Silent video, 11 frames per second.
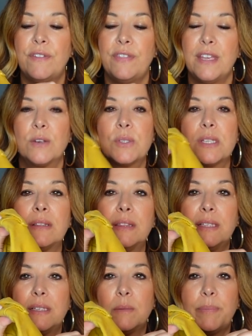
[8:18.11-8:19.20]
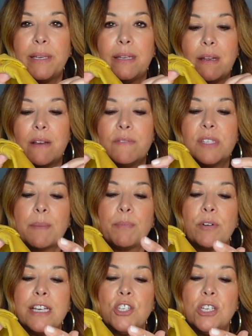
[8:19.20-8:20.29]
There's a little bit of
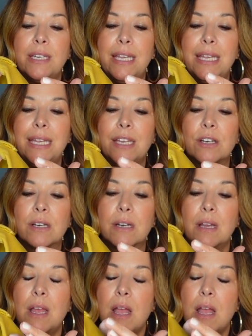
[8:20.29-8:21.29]
separation here.